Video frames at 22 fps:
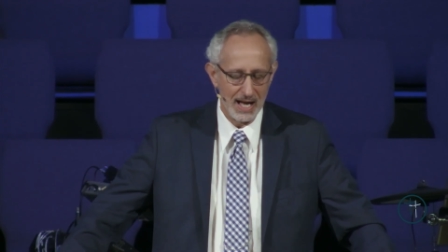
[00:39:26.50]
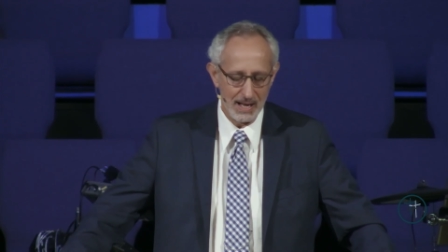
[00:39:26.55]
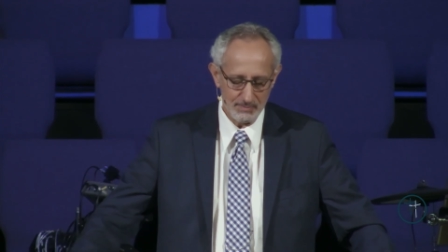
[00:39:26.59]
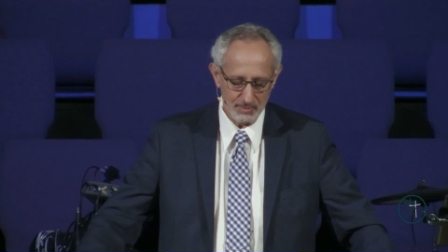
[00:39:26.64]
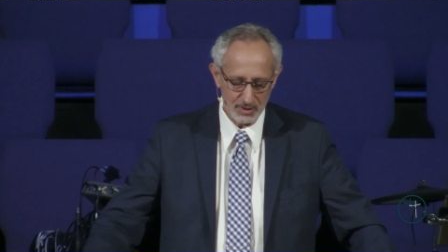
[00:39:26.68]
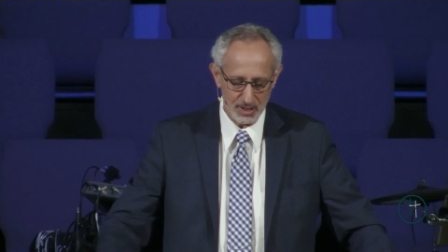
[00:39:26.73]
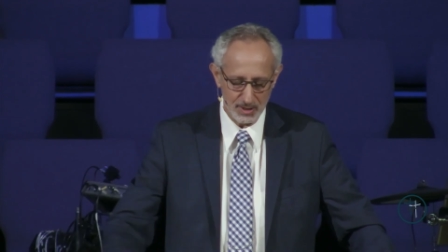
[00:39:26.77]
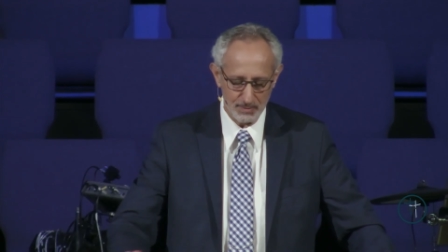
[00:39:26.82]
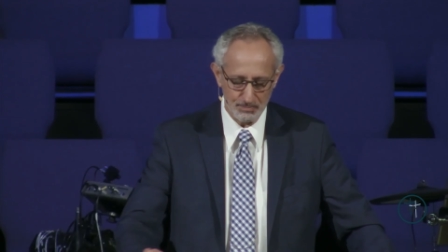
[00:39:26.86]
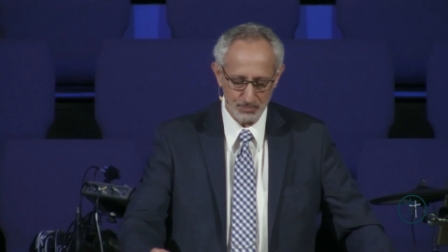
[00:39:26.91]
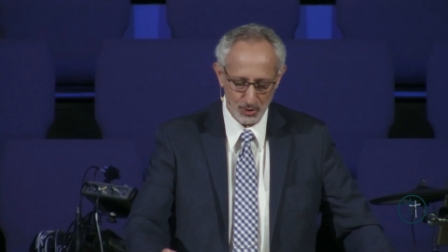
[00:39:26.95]

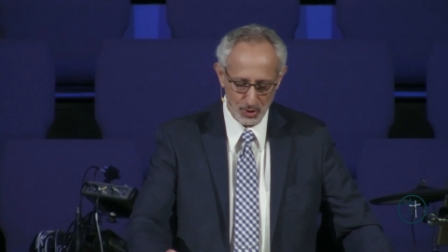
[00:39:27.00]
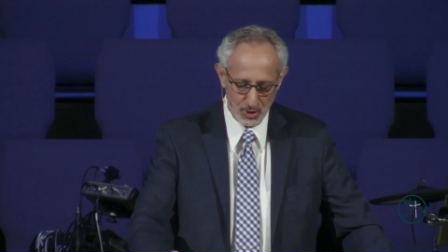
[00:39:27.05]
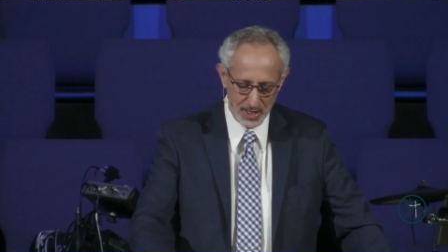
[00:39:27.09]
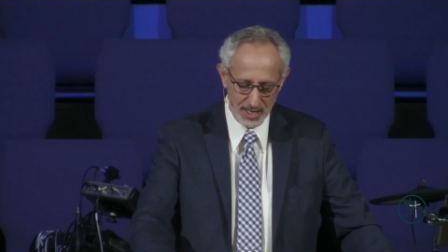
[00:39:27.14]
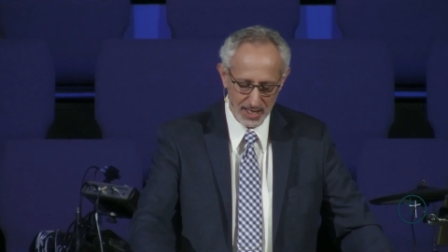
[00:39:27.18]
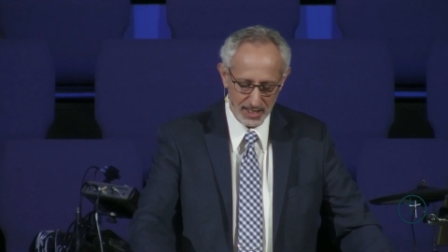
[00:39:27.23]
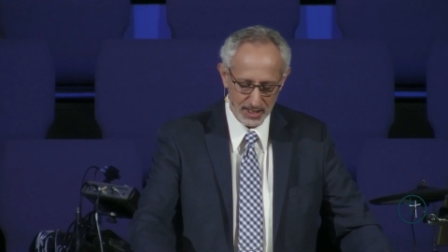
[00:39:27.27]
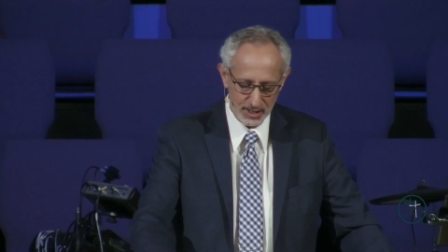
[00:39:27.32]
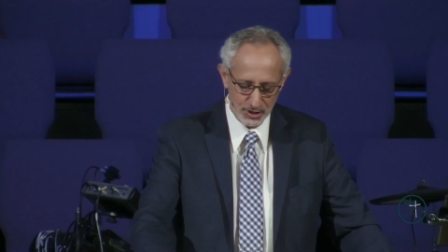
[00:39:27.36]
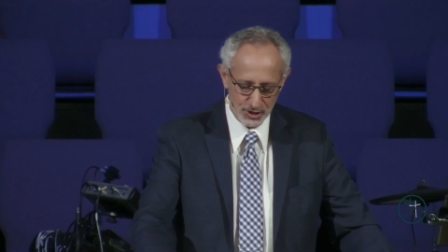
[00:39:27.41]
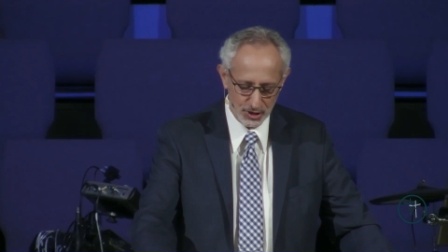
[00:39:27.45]
I'm going to
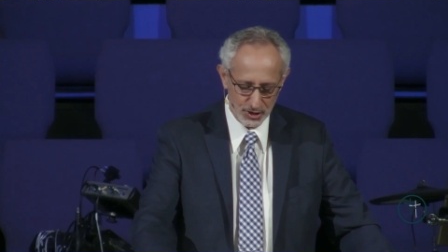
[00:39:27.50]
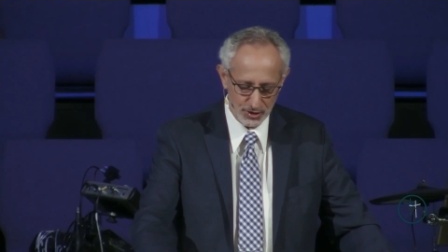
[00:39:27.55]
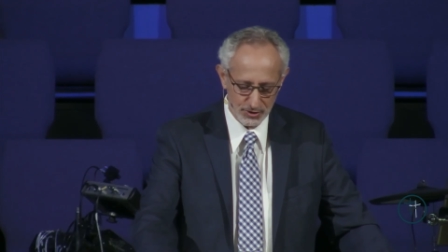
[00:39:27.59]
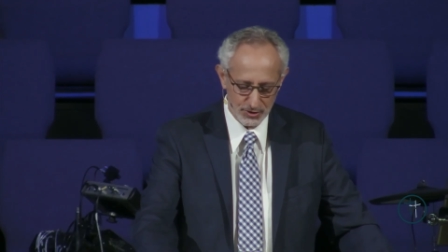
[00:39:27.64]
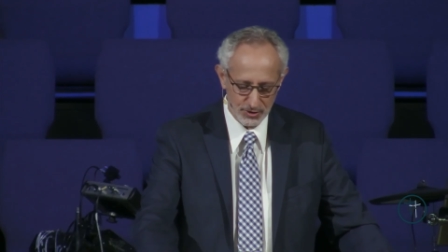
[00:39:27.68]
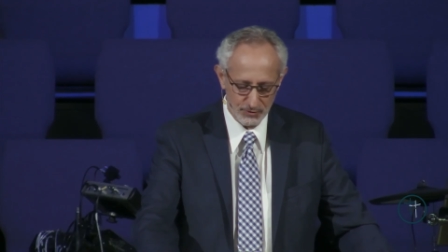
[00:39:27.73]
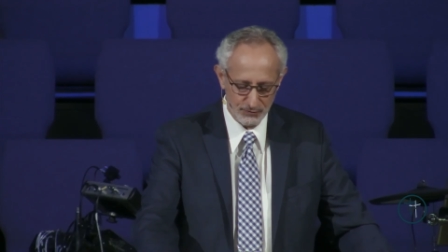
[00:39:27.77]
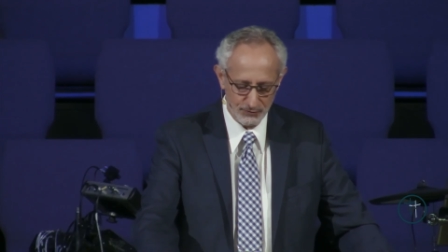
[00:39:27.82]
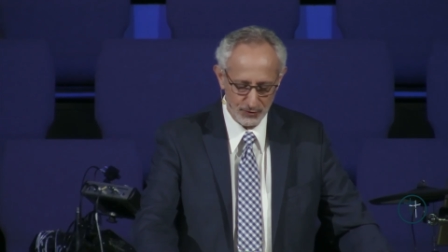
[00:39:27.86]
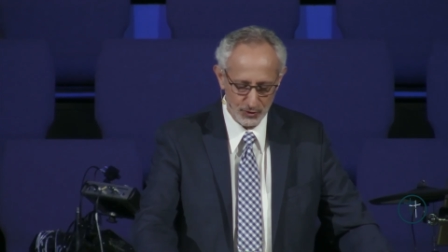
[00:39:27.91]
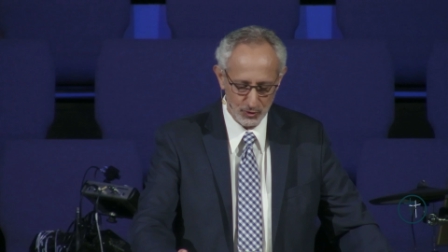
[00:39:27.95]
pray in
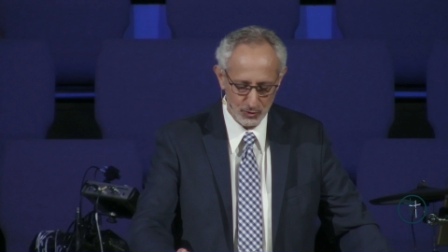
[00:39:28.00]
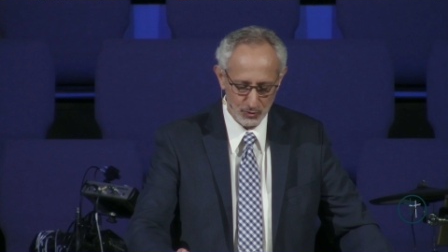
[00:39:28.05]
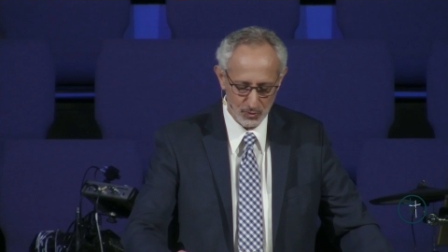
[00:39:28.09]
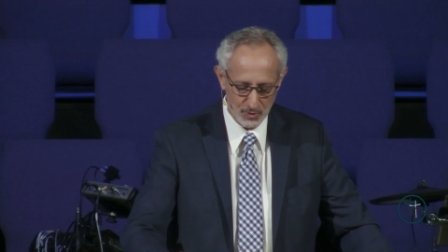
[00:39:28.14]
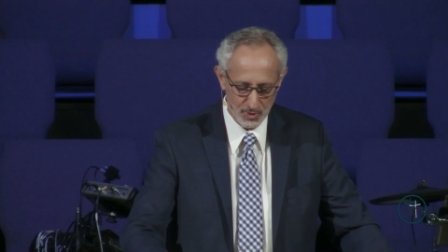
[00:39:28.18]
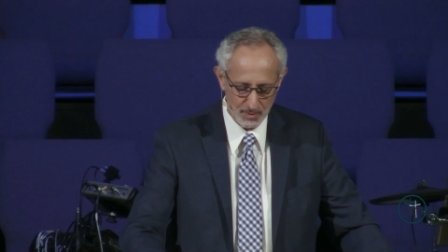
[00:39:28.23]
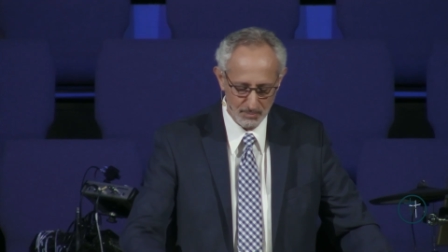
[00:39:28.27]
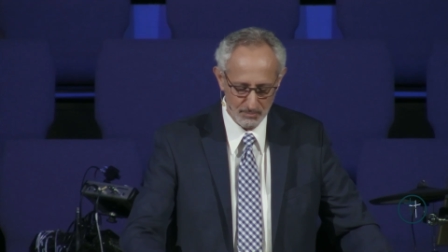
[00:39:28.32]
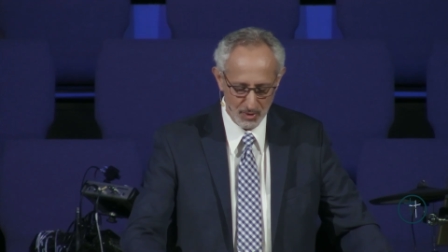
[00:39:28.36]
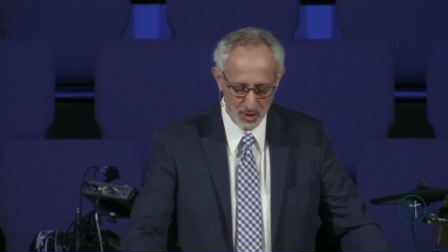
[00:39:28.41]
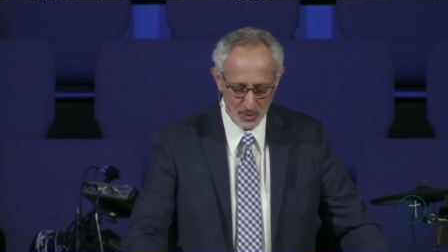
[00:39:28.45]
just a
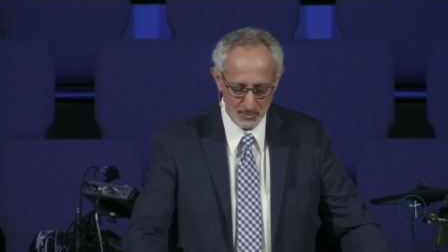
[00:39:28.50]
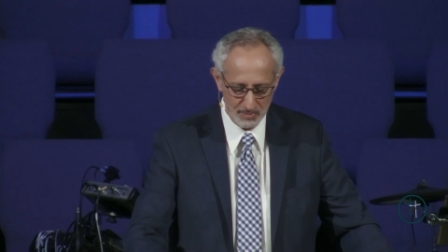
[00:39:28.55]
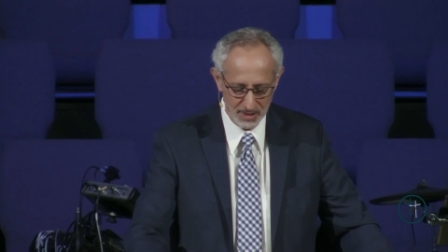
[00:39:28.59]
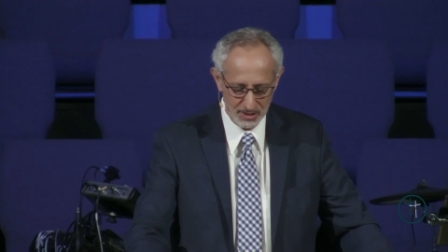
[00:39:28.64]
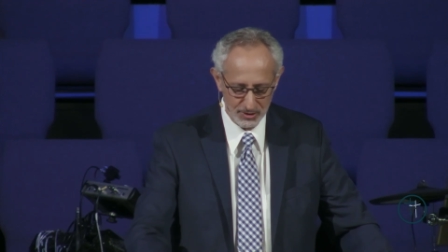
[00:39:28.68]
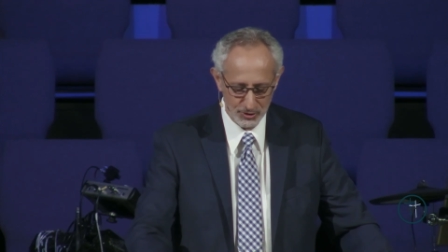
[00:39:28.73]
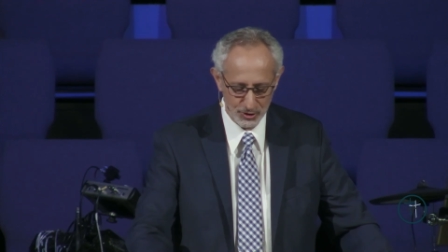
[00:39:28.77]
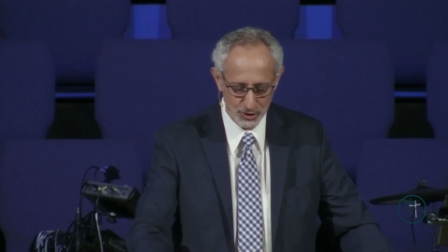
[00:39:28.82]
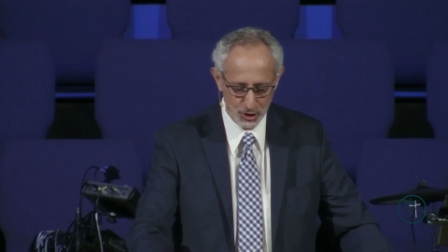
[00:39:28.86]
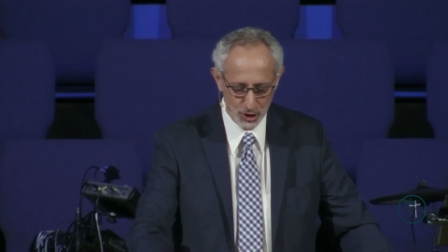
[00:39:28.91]
few moments.